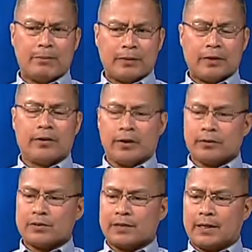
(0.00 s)

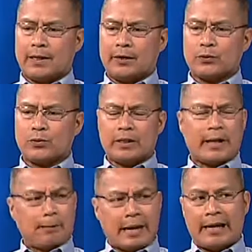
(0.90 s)
it was really
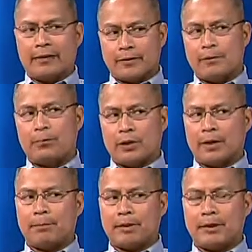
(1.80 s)
a pain to put it
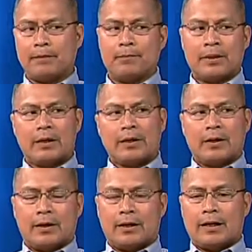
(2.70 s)
up there.
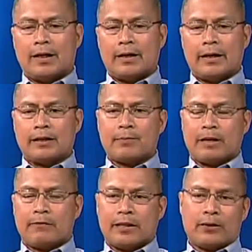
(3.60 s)
As a matter
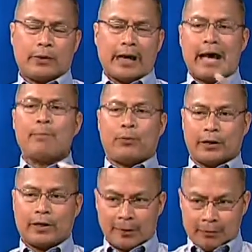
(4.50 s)
of fact, the way I put
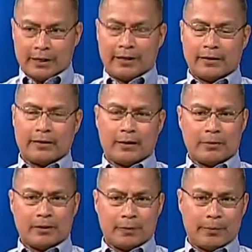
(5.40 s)
it up there, and I'm
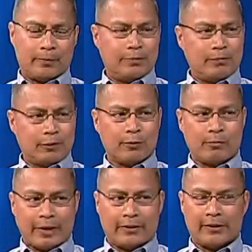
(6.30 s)
a little bit of a different
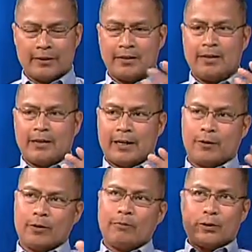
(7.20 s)
parent, I
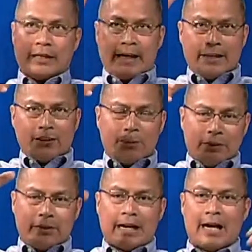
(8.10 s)
would put the case up
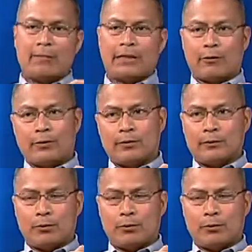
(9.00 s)
on top, and I would throw